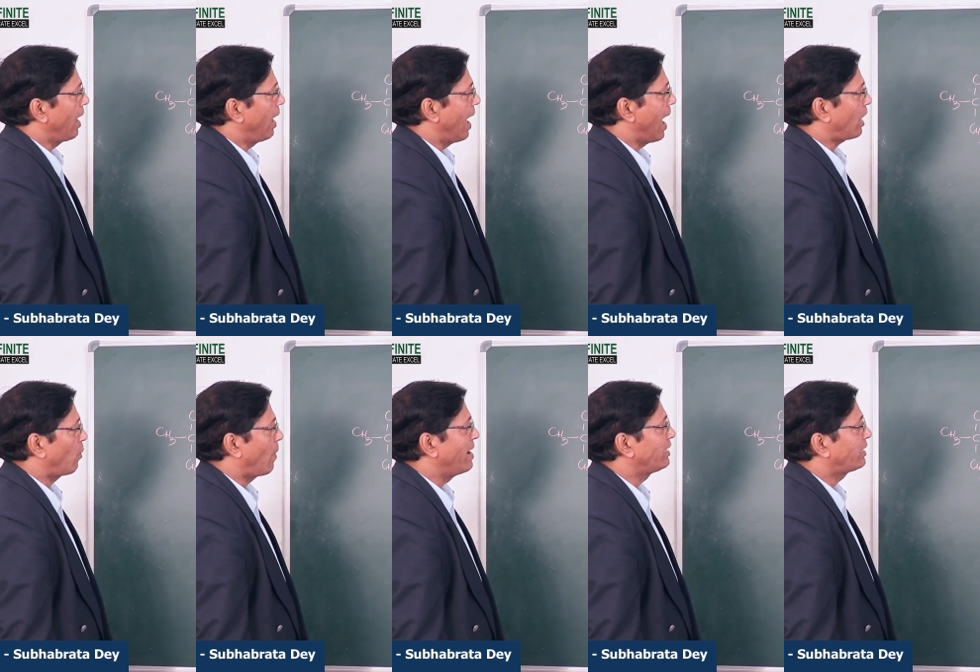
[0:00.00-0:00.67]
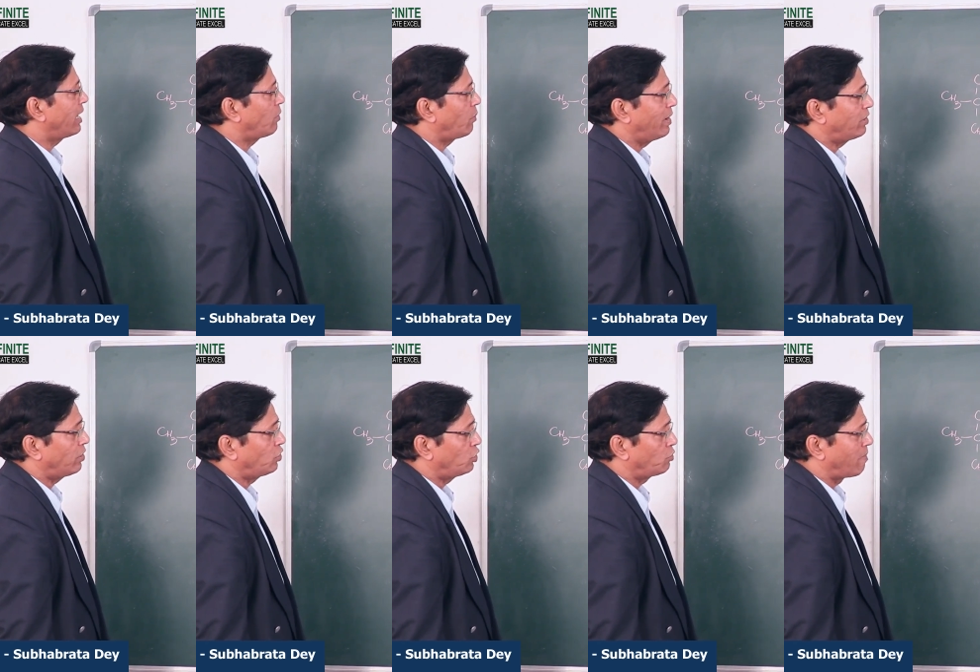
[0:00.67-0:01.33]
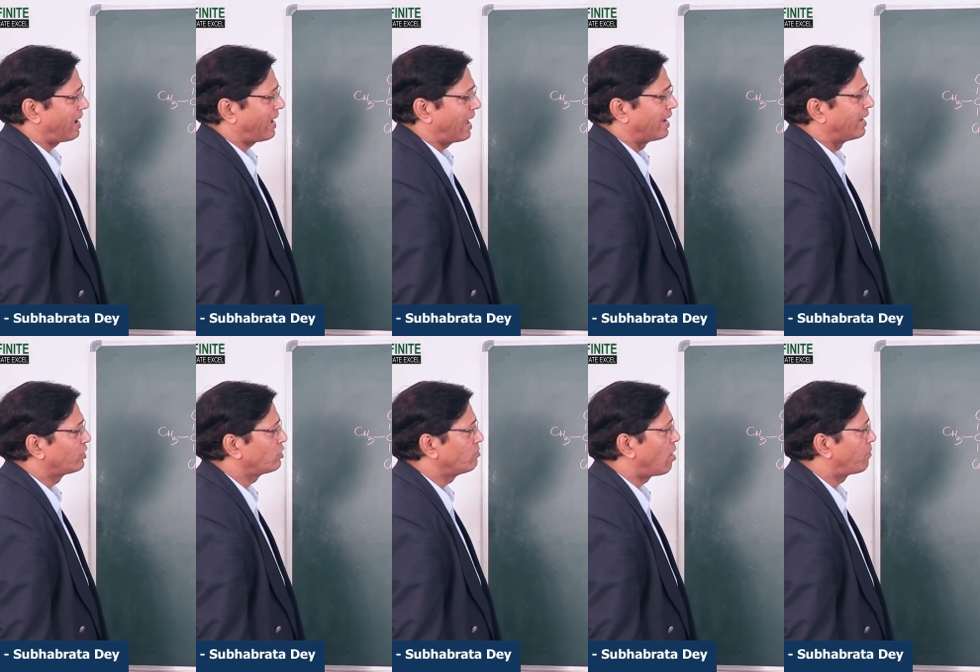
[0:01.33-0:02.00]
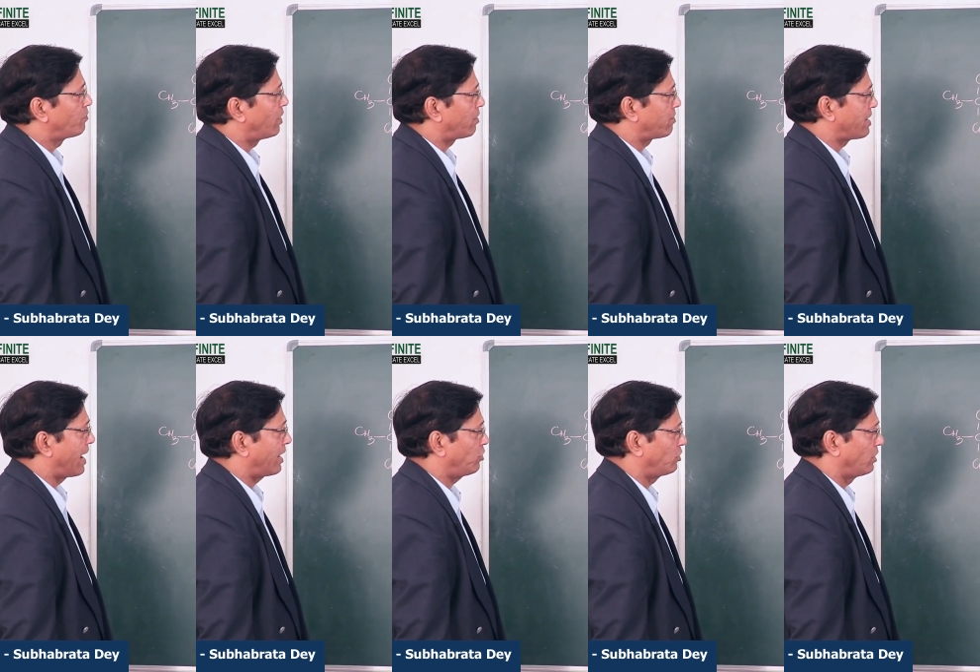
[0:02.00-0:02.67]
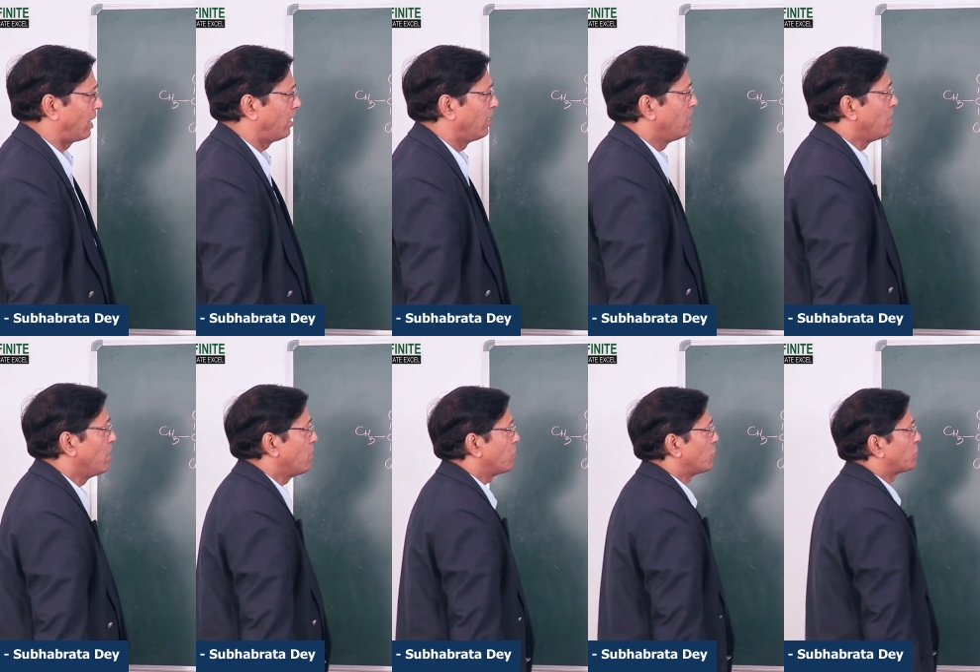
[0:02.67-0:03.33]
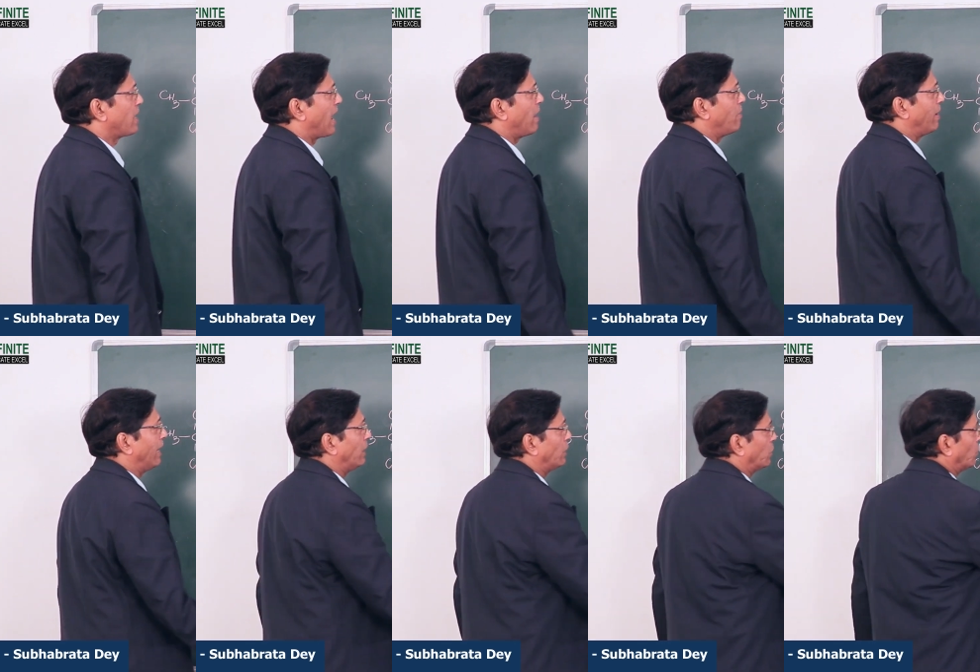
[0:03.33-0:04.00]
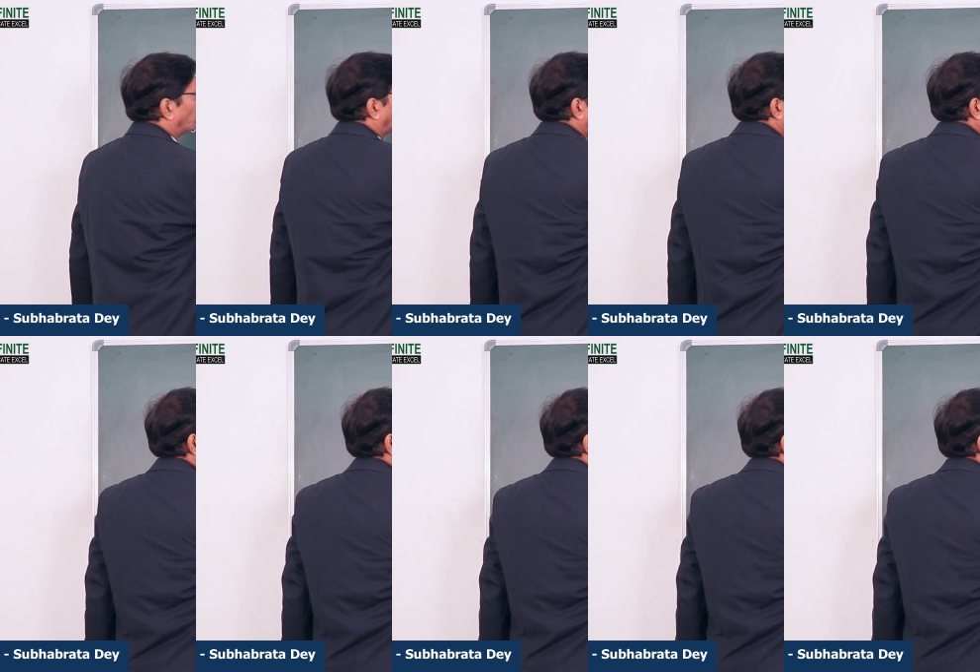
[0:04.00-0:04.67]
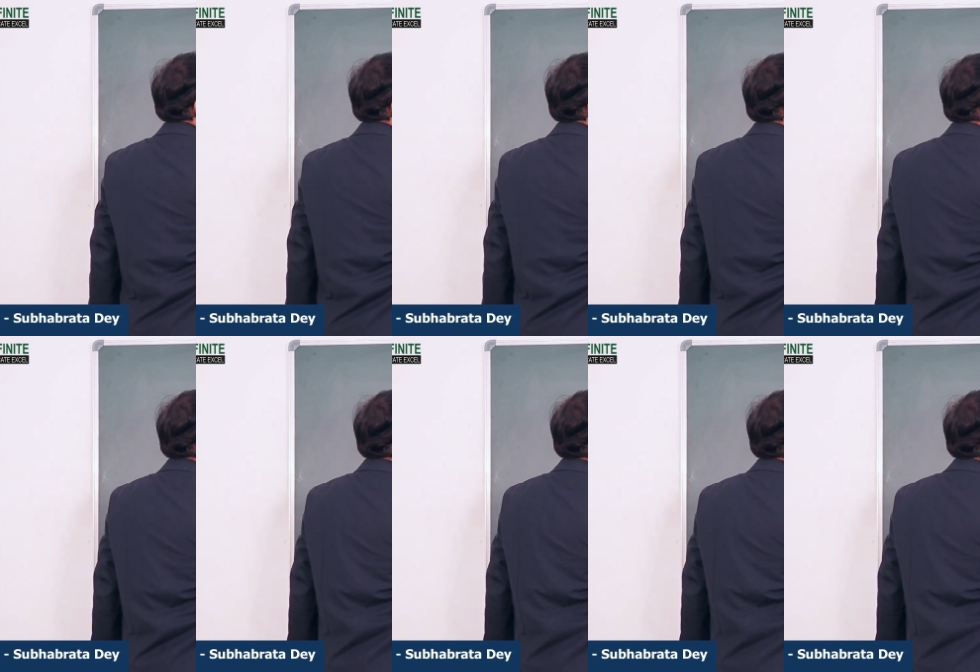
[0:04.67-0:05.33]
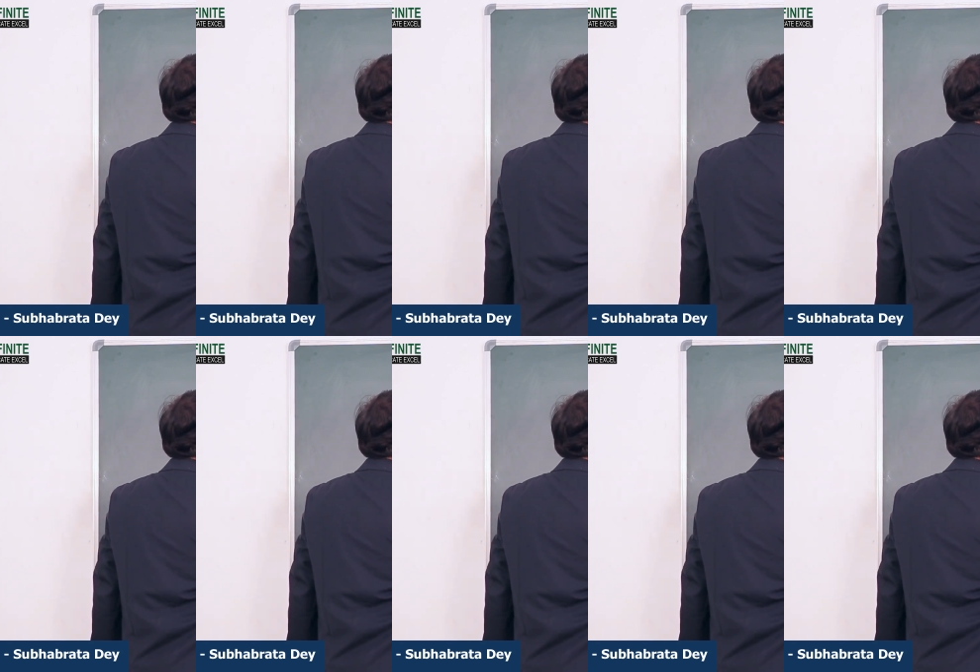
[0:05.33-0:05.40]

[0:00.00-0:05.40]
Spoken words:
acquainted with this mechanism of the reaction, they will do this